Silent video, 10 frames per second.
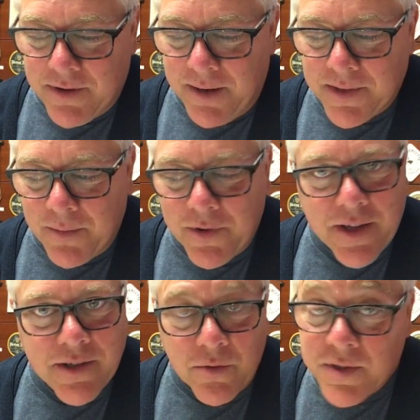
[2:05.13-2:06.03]
who comes up
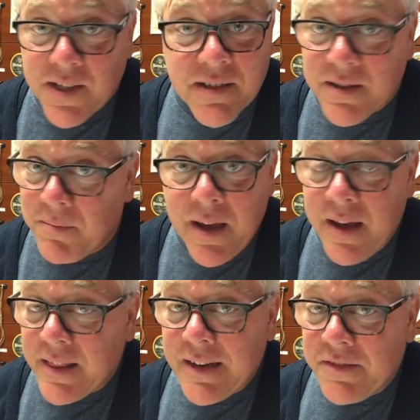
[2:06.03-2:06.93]
with his own system
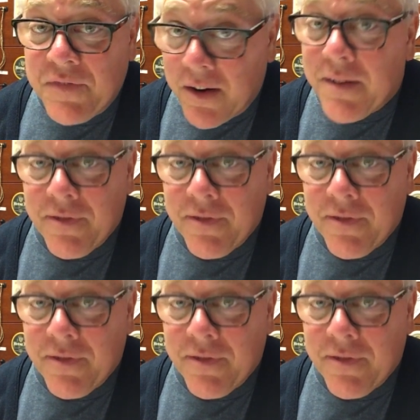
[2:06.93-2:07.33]
that is very,